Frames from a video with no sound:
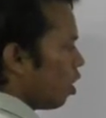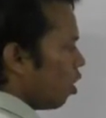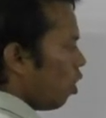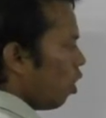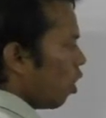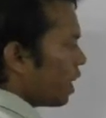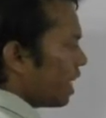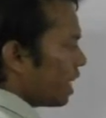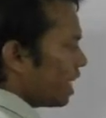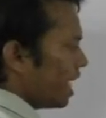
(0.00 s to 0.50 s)

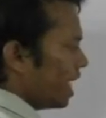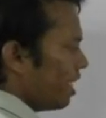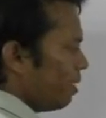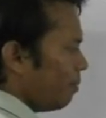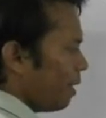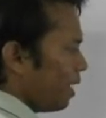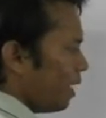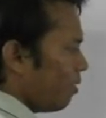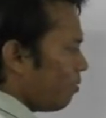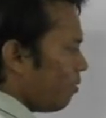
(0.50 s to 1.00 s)
Okay, tell
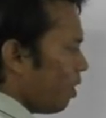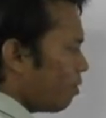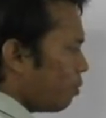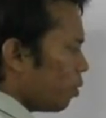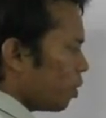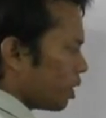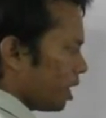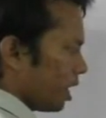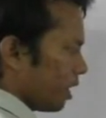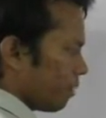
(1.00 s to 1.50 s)
me one
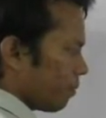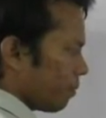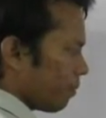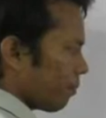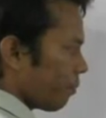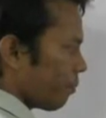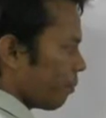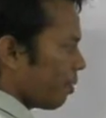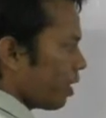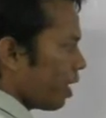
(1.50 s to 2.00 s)
more thing.
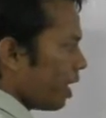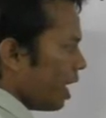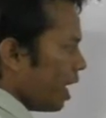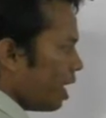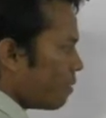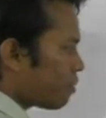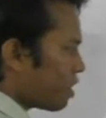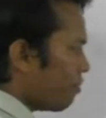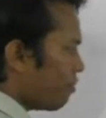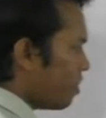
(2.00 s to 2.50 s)

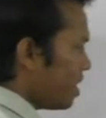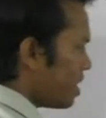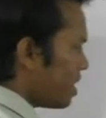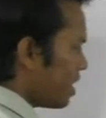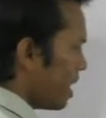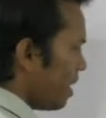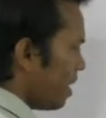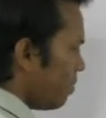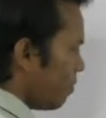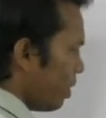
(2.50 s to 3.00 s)
If someone is
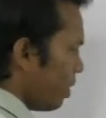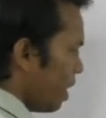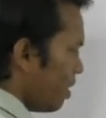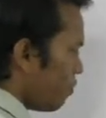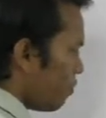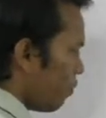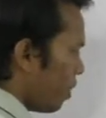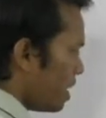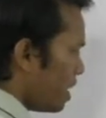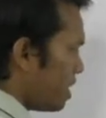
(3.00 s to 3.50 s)
saying
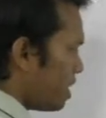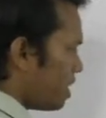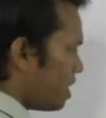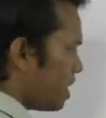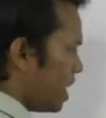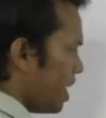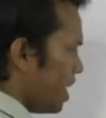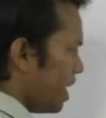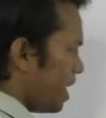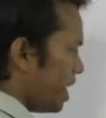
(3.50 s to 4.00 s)
in
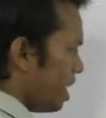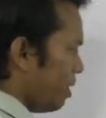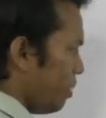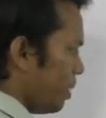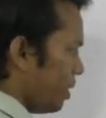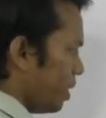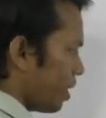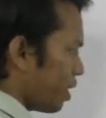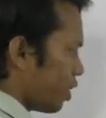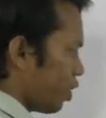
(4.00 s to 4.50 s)
1
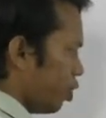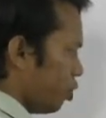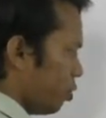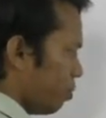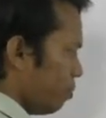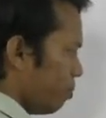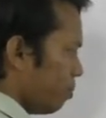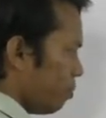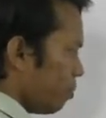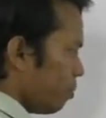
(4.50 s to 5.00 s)
centimeter
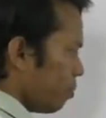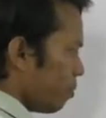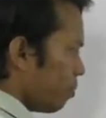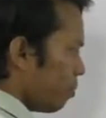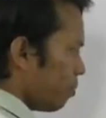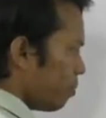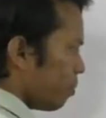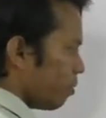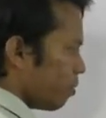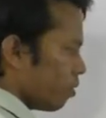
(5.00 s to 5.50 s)
cube,
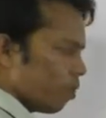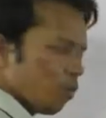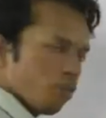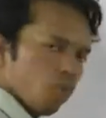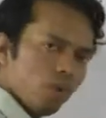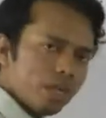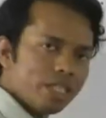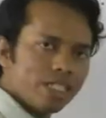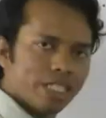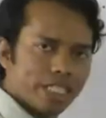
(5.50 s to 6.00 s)

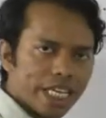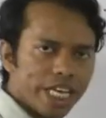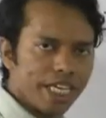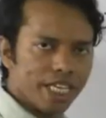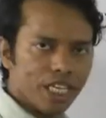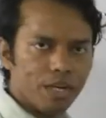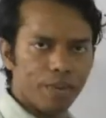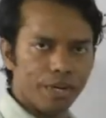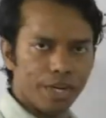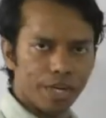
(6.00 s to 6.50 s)
1
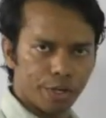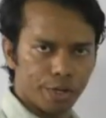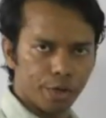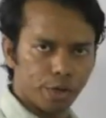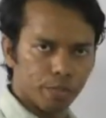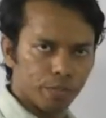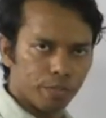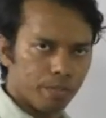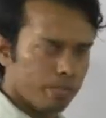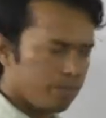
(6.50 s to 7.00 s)
centimeter
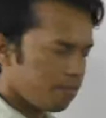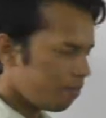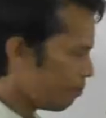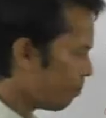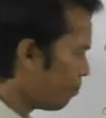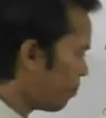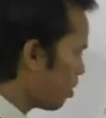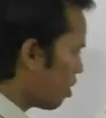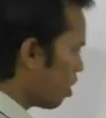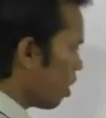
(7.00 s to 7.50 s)
cube,
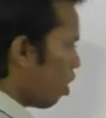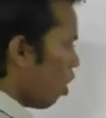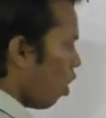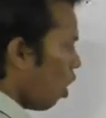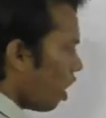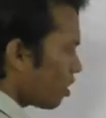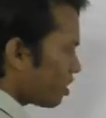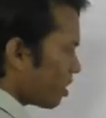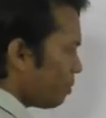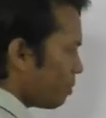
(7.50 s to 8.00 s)

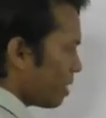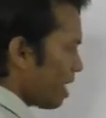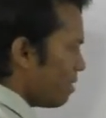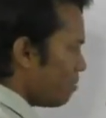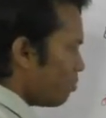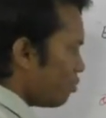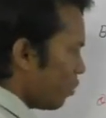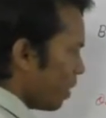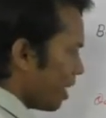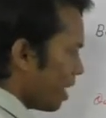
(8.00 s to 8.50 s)
or
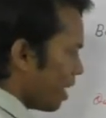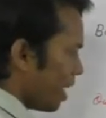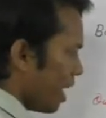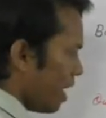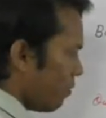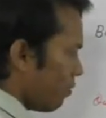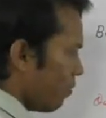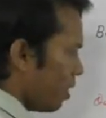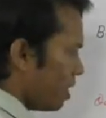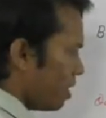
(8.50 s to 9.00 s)
sometimes we can
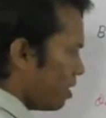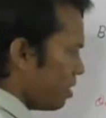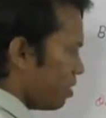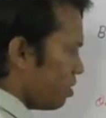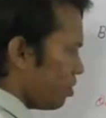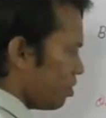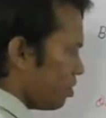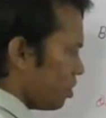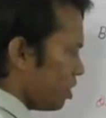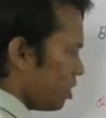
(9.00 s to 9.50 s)
write
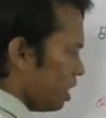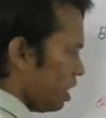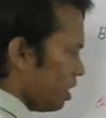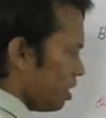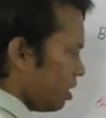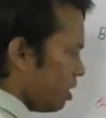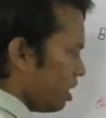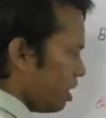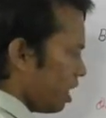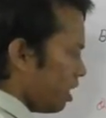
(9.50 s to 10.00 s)
1
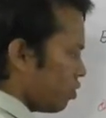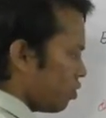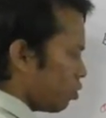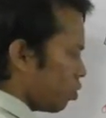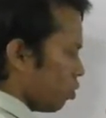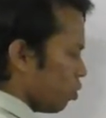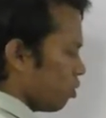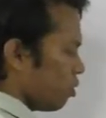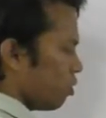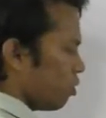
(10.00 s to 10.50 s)
cc
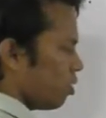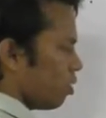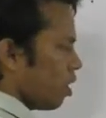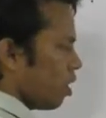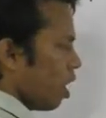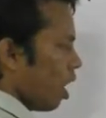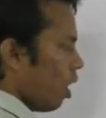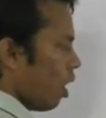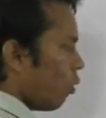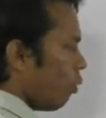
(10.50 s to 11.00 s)
also,
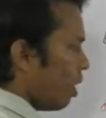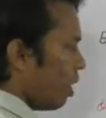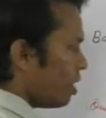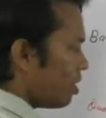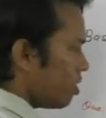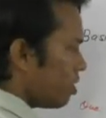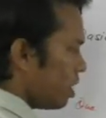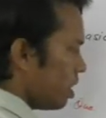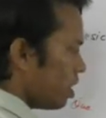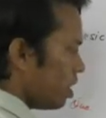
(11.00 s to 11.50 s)

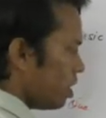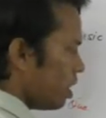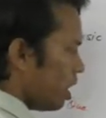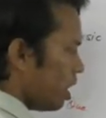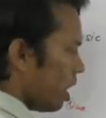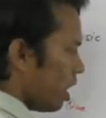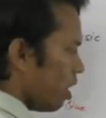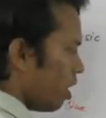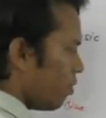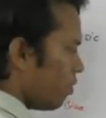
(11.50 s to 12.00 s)
1
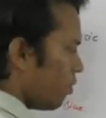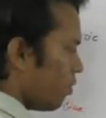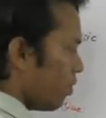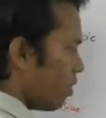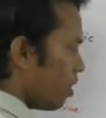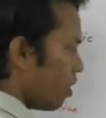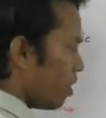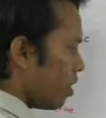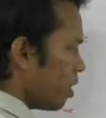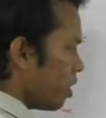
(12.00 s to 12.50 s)
cc of
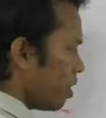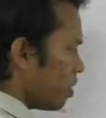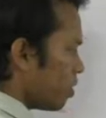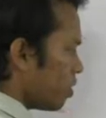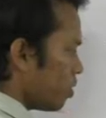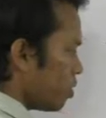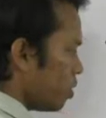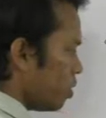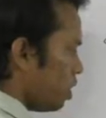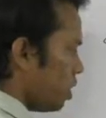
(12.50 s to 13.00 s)

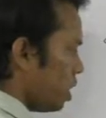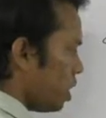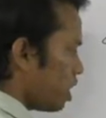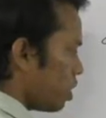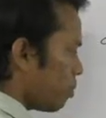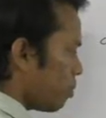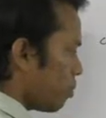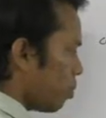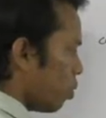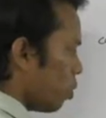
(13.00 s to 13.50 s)

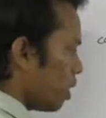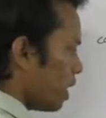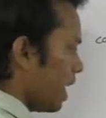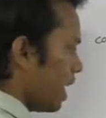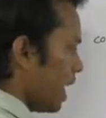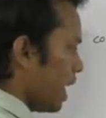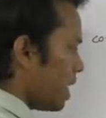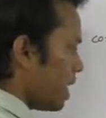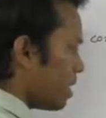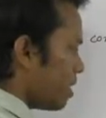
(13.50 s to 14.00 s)
CH4
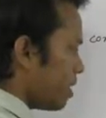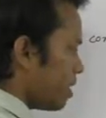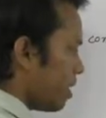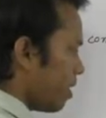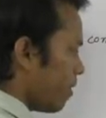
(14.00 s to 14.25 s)
gas